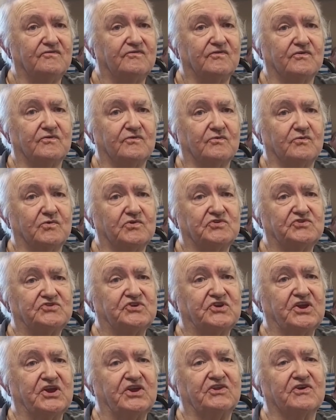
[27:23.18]
we
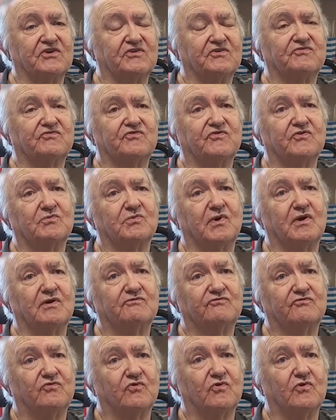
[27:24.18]
stayed there for
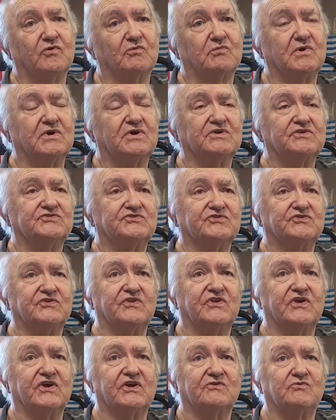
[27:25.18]
about four months
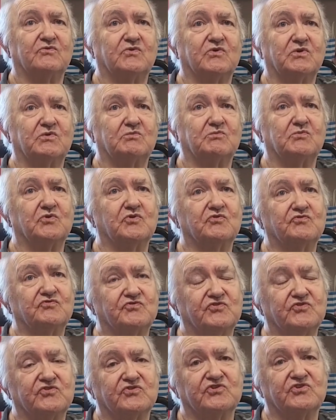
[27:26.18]
and then we
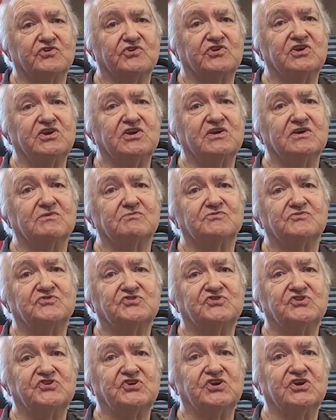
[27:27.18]
moved to the
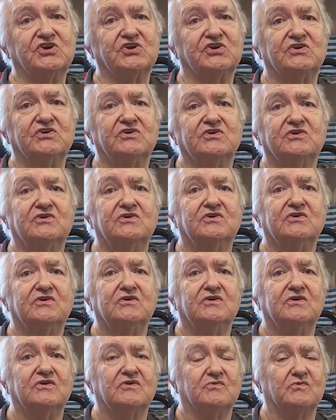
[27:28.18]
DMZ.
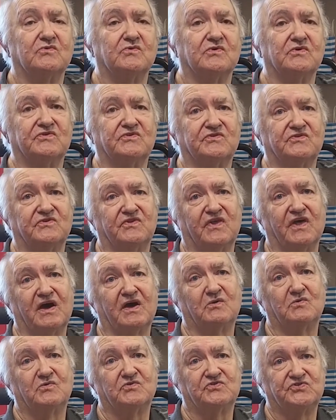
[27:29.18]
With,
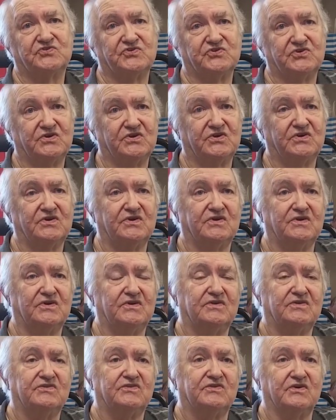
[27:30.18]
that was,
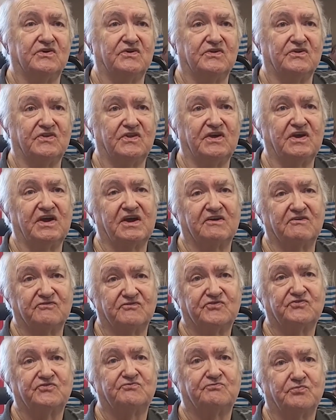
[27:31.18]
they
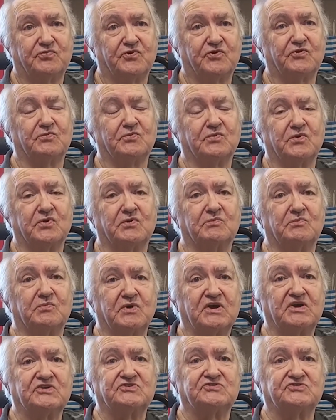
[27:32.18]
have permanent
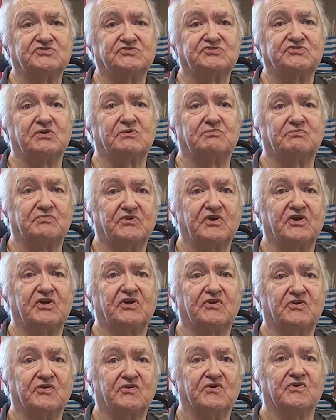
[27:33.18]
bases up
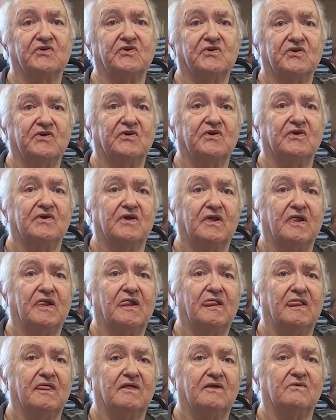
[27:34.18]
there
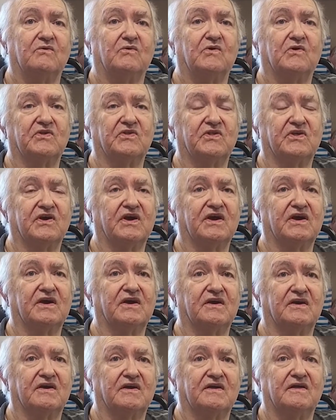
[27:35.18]
where they,
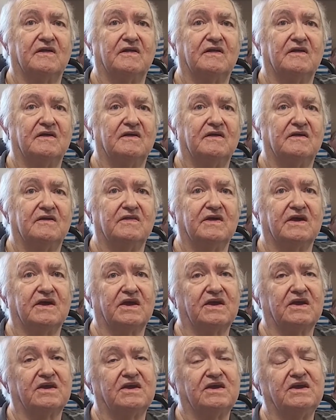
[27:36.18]
uh,
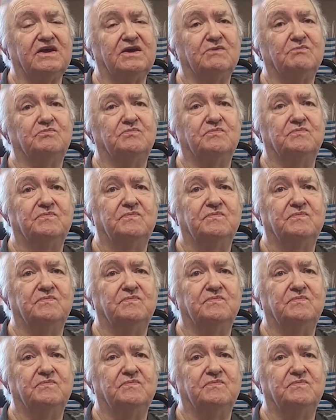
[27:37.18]
they keep